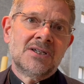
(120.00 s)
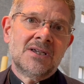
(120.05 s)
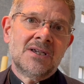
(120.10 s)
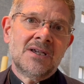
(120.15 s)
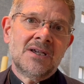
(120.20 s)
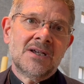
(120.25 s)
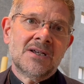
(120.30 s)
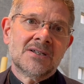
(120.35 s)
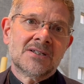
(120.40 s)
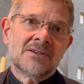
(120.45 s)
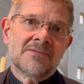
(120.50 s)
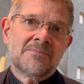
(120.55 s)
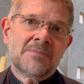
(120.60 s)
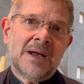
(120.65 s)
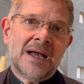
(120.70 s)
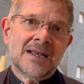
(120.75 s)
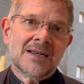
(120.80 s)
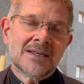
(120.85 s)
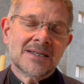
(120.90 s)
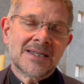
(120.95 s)
years of
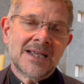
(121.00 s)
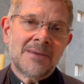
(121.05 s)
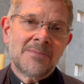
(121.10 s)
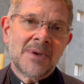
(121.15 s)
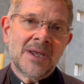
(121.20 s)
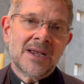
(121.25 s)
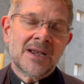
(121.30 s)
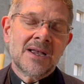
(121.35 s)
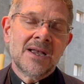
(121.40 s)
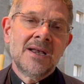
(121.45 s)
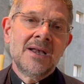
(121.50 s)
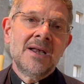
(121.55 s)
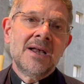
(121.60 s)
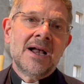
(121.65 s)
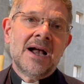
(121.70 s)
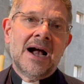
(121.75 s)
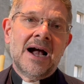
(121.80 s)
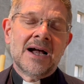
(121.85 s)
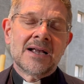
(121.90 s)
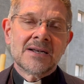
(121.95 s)
pandemic
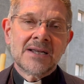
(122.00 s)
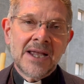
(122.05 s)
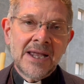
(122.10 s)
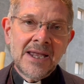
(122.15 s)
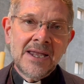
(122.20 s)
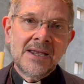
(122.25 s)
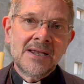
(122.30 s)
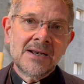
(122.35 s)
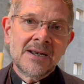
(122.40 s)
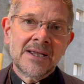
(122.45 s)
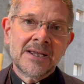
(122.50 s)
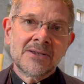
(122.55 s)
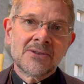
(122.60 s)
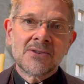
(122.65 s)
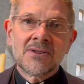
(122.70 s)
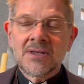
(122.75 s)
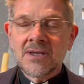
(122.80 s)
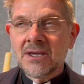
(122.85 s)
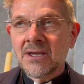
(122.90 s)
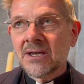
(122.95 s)
and healing
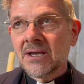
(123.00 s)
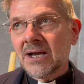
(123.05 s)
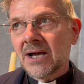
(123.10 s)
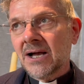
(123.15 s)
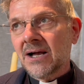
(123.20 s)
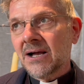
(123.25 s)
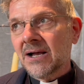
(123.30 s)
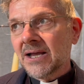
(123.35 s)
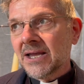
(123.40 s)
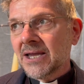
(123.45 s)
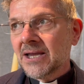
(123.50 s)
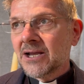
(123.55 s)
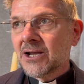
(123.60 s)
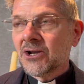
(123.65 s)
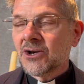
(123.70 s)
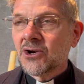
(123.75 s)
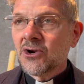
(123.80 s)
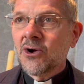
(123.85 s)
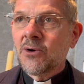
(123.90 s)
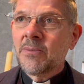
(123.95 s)
the
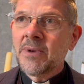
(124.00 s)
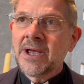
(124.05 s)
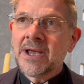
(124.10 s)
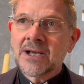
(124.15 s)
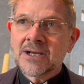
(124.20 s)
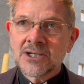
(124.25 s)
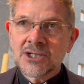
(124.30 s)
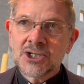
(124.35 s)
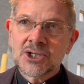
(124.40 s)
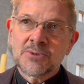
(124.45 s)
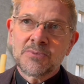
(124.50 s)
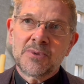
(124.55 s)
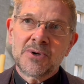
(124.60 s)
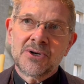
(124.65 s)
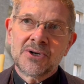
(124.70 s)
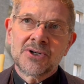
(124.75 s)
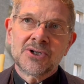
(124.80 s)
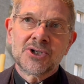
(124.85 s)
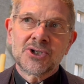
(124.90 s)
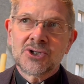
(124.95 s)
economic,
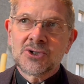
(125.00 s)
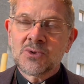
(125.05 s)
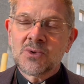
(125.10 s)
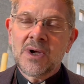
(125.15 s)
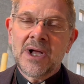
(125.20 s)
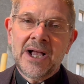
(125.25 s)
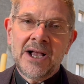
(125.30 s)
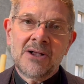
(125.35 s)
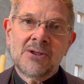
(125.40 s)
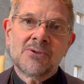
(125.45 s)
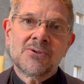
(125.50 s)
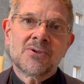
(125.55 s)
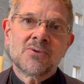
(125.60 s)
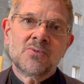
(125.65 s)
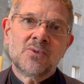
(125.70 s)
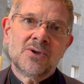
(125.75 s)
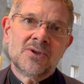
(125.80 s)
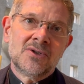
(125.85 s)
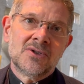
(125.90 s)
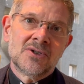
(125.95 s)
spiritual health
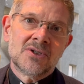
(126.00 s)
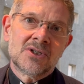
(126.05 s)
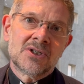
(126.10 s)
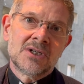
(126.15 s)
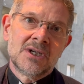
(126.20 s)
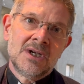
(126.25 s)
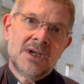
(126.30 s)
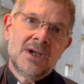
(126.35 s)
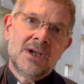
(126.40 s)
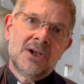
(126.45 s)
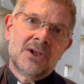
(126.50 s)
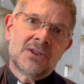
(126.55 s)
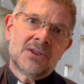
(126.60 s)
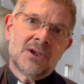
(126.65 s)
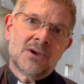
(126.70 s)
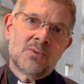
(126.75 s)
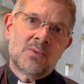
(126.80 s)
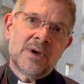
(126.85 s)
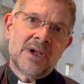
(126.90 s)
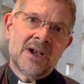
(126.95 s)
wounds
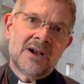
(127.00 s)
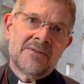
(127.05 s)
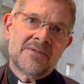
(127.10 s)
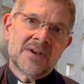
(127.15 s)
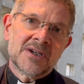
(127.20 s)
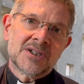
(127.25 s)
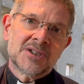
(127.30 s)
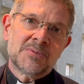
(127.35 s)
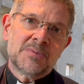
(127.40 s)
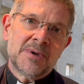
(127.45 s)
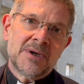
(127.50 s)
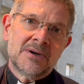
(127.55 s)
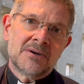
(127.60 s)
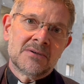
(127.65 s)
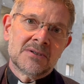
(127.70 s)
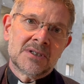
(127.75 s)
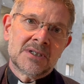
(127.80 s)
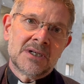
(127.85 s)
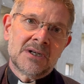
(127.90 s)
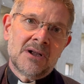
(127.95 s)
that we have
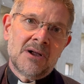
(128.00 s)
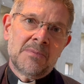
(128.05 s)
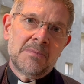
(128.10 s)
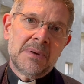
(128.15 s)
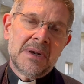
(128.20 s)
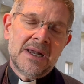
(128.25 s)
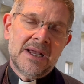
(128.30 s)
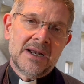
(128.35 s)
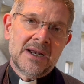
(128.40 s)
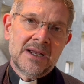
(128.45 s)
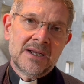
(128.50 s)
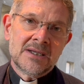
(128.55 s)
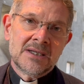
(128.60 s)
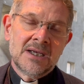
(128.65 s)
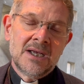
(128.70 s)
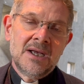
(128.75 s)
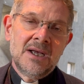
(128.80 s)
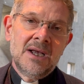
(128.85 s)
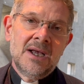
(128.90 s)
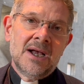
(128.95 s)
experienced in our planet.
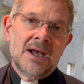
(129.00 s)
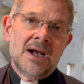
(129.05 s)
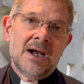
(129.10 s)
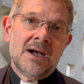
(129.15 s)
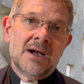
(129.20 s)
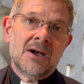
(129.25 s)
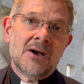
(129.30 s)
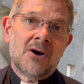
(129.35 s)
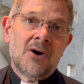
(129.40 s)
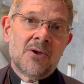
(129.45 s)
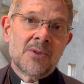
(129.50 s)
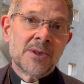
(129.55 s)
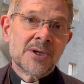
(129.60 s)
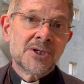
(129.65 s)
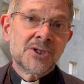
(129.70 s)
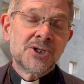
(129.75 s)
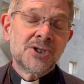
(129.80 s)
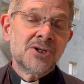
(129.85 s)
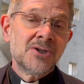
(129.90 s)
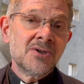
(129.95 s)
On the
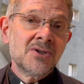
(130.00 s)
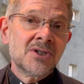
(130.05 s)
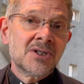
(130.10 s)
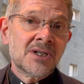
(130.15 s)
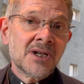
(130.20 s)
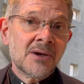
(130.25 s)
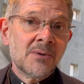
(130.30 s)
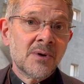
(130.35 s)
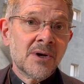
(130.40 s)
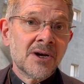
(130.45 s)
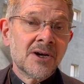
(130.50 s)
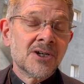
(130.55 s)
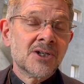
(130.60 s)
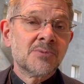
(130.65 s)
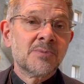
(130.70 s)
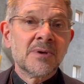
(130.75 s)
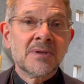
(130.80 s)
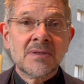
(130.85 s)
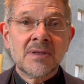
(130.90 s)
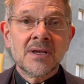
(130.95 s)
Tuesday, we're going
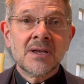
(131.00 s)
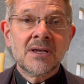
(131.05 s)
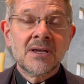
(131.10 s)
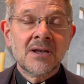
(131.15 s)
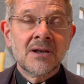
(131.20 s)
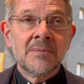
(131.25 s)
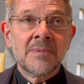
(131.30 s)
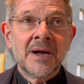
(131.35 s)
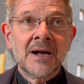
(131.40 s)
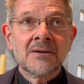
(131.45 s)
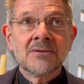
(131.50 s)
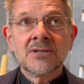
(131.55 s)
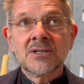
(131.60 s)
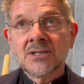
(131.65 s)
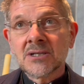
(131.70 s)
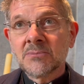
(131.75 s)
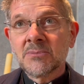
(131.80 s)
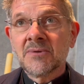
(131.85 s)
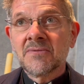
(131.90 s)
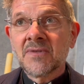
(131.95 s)
to be thinking about
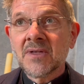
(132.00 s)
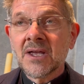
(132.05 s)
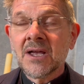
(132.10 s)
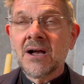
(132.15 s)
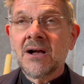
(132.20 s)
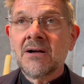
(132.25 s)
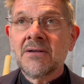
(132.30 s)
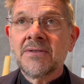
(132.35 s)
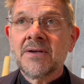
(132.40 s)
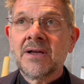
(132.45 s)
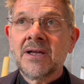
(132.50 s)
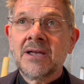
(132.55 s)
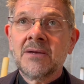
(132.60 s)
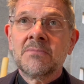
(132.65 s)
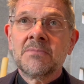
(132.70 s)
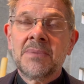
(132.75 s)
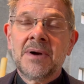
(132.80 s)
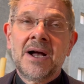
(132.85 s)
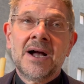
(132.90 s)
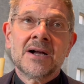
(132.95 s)
some of the other
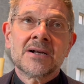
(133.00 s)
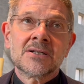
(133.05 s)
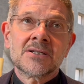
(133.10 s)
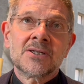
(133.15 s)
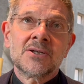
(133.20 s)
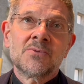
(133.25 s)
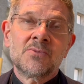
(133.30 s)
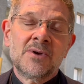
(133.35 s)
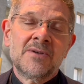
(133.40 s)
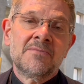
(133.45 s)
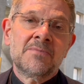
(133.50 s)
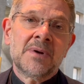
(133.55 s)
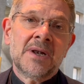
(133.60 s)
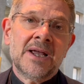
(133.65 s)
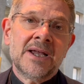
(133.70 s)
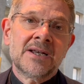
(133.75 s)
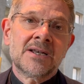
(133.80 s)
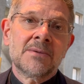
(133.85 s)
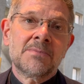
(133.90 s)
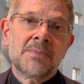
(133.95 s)
impacts that we've
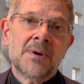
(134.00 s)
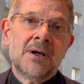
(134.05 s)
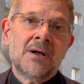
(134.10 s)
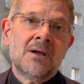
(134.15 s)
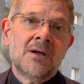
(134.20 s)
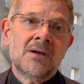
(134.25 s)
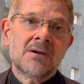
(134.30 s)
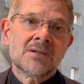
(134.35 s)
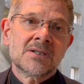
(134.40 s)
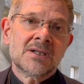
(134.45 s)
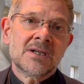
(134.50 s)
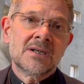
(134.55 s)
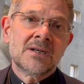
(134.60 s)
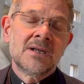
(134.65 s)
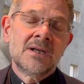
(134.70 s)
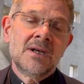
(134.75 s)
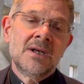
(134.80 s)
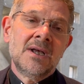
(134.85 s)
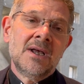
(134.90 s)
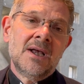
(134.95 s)
played a part
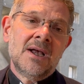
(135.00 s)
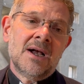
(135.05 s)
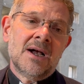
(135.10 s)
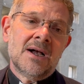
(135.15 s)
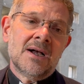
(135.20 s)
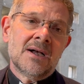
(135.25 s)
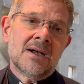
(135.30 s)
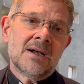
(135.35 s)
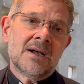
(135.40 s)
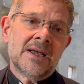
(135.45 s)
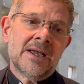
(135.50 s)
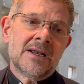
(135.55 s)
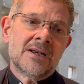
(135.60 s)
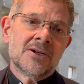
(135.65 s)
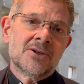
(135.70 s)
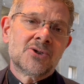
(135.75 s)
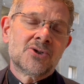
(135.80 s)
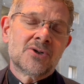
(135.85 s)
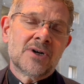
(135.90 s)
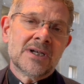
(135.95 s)
in
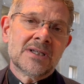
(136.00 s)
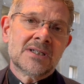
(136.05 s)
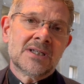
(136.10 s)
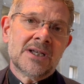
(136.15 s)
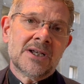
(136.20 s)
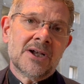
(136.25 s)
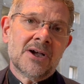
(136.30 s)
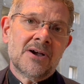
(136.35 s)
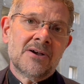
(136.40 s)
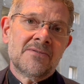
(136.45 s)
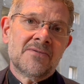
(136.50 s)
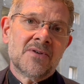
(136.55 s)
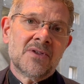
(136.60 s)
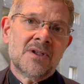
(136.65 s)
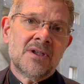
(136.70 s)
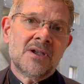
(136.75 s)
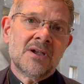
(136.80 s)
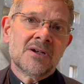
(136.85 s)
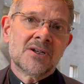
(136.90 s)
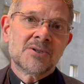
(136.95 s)
addressing over
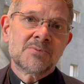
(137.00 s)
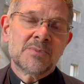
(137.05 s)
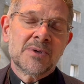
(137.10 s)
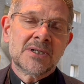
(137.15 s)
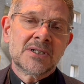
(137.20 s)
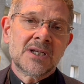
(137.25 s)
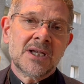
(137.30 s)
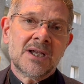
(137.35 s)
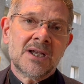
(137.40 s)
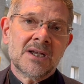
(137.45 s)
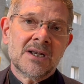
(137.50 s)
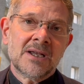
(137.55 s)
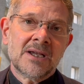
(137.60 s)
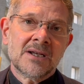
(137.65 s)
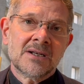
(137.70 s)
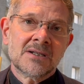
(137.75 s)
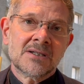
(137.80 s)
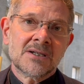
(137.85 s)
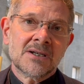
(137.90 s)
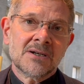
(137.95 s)
the years, particularly
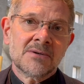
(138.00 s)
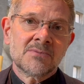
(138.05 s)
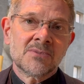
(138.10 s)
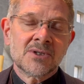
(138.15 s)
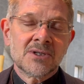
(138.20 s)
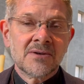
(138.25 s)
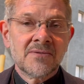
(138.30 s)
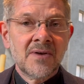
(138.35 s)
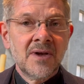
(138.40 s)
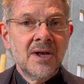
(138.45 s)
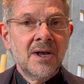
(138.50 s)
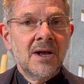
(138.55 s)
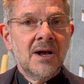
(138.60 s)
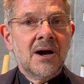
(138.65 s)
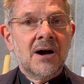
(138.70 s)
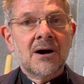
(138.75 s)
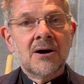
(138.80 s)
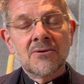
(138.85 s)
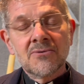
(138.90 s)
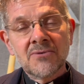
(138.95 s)
in terms of
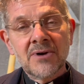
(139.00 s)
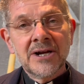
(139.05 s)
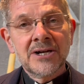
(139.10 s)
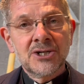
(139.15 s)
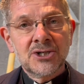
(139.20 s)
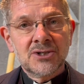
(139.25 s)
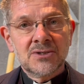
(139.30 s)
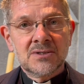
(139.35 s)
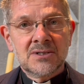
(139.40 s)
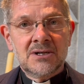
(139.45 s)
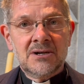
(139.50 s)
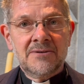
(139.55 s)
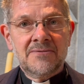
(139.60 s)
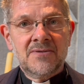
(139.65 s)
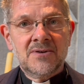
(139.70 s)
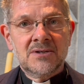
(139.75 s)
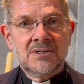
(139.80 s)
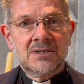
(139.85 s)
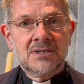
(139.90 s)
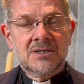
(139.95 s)
our racial
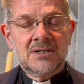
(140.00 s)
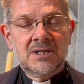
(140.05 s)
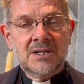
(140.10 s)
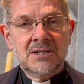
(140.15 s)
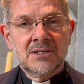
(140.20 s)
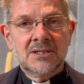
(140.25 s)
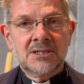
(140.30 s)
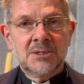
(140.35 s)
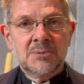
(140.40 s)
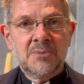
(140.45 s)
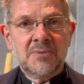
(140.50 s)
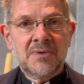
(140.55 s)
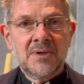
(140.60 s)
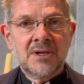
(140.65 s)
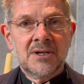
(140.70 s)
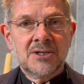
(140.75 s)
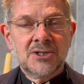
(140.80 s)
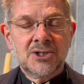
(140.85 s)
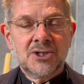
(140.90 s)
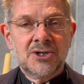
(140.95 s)
diversity and some of
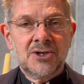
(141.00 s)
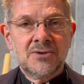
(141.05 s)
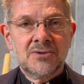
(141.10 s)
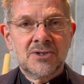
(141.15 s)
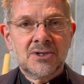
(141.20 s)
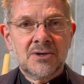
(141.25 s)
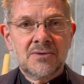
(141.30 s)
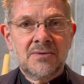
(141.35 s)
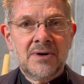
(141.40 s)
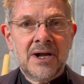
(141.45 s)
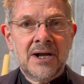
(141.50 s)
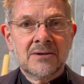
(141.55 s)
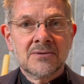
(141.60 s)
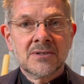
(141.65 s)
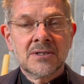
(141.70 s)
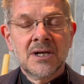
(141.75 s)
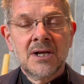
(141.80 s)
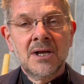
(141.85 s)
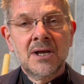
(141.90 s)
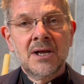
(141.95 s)
the issues
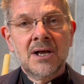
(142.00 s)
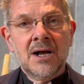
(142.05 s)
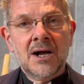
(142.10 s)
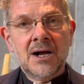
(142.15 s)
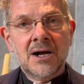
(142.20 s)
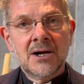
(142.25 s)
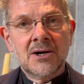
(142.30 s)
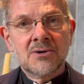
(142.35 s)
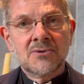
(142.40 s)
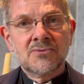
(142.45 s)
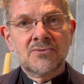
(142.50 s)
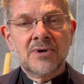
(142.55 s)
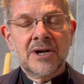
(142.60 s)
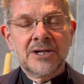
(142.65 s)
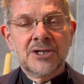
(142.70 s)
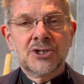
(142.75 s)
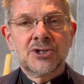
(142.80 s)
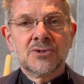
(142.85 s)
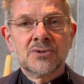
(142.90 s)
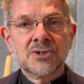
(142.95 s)
around
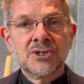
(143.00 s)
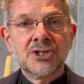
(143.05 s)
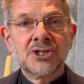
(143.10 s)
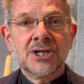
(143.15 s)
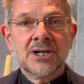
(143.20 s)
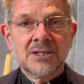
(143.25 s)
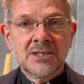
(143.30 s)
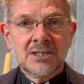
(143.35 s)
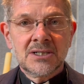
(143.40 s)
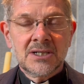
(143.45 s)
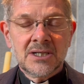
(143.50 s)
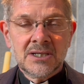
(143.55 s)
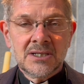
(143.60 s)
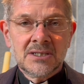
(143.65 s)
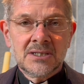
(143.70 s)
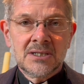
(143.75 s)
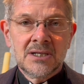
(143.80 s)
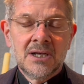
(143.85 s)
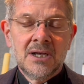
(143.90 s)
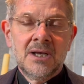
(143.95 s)
racial
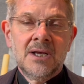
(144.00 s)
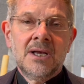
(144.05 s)
justice.